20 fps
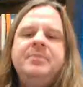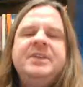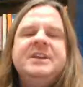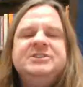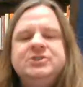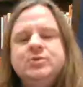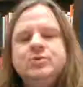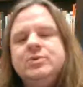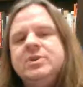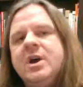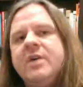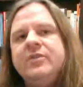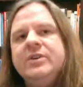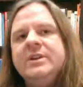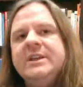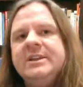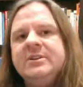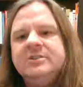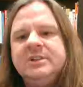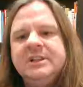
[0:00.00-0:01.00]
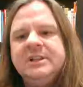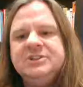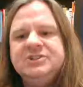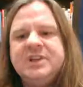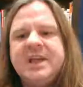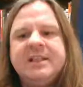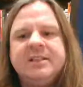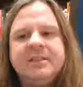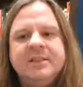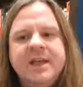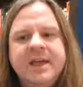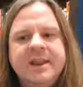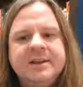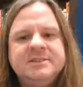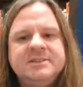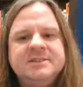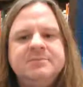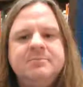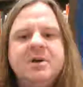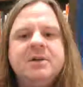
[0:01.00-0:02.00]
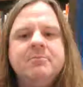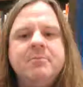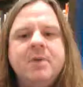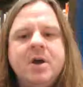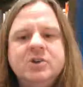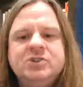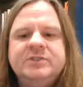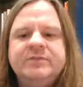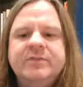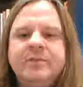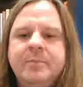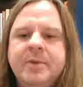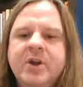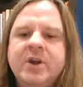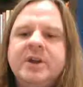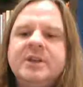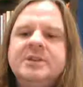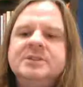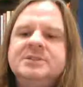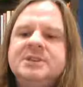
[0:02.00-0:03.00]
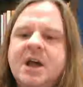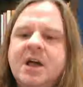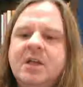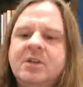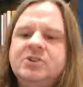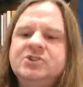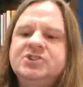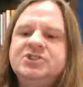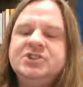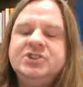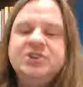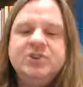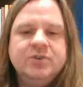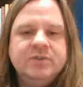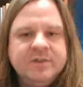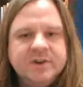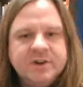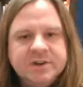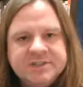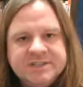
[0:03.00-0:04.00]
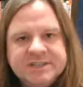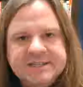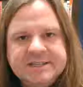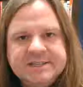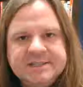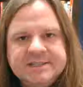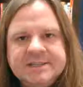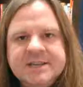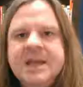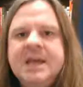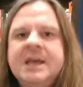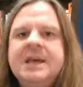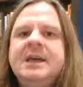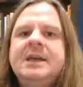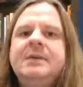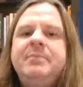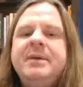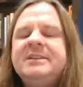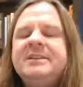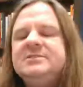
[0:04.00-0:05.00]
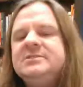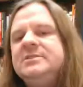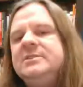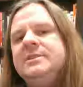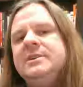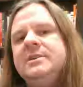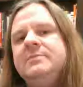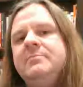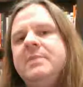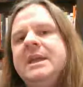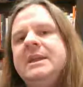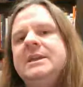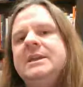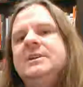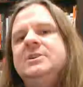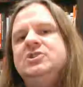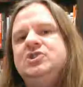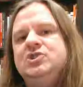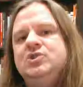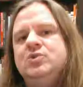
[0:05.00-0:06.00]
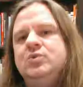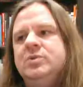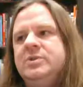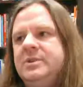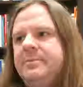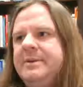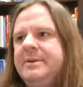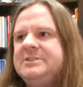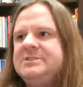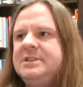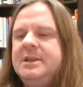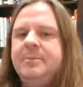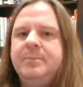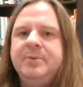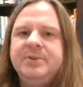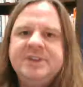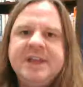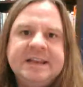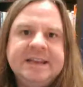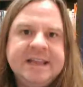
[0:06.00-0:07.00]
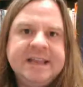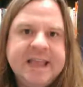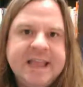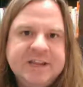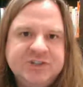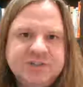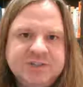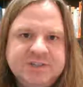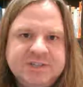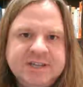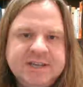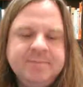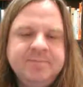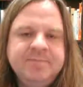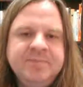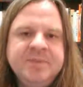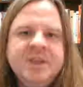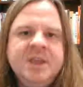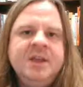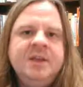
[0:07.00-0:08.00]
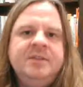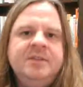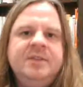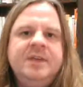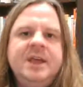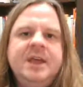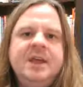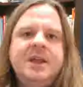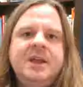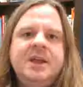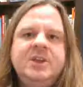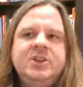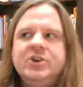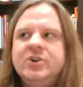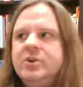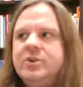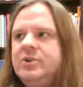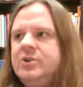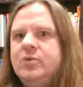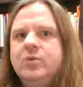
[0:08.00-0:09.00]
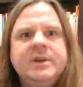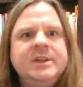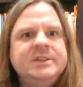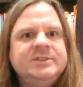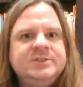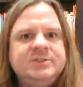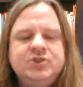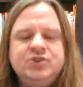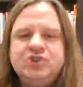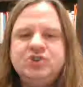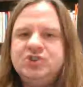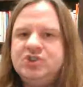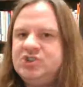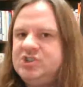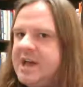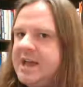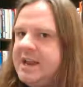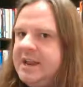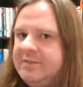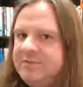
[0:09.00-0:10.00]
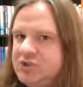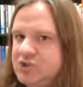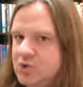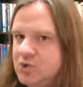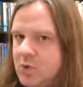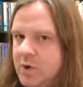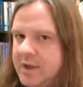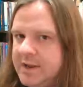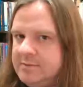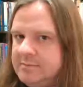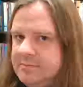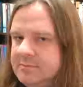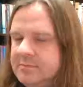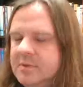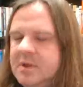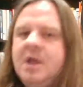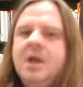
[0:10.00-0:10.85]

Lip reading: They do govern intercollegiate athletics among most of Americans' colleges and universities, and basically they're making sure, they're basically a protecting agency, that your institution does not have to join,